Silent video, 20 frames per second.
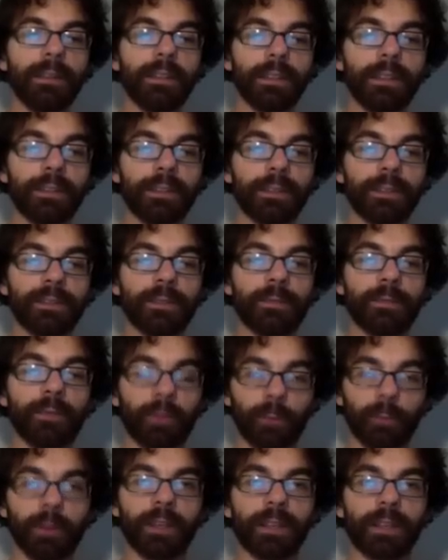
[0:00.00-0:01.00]
distance of
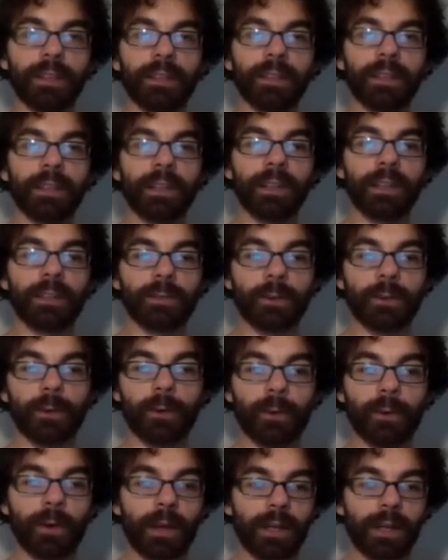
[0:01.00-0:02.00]
3. So